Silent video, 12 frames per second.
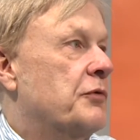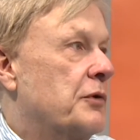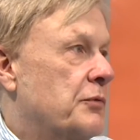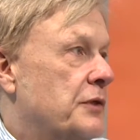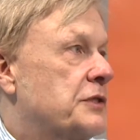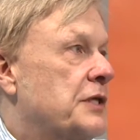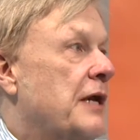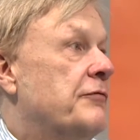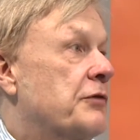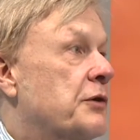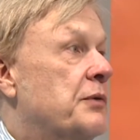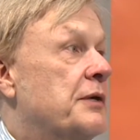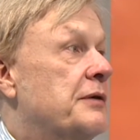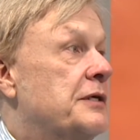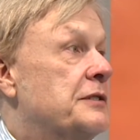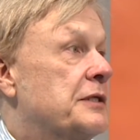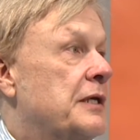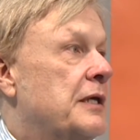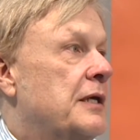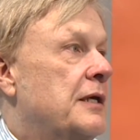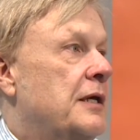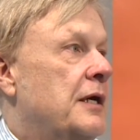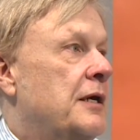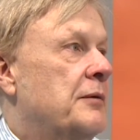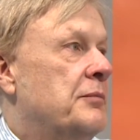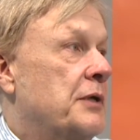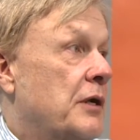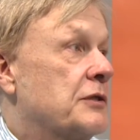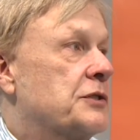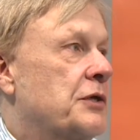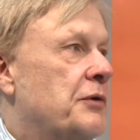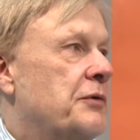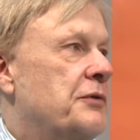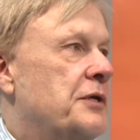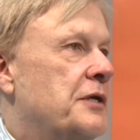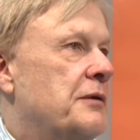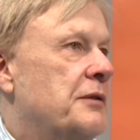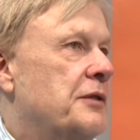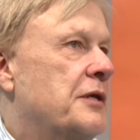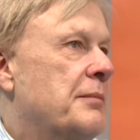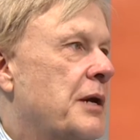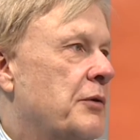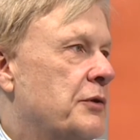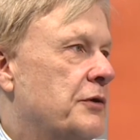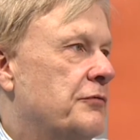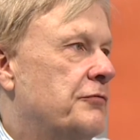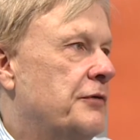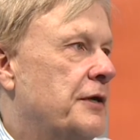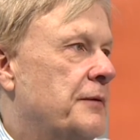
with Cypher queries, but also the amount of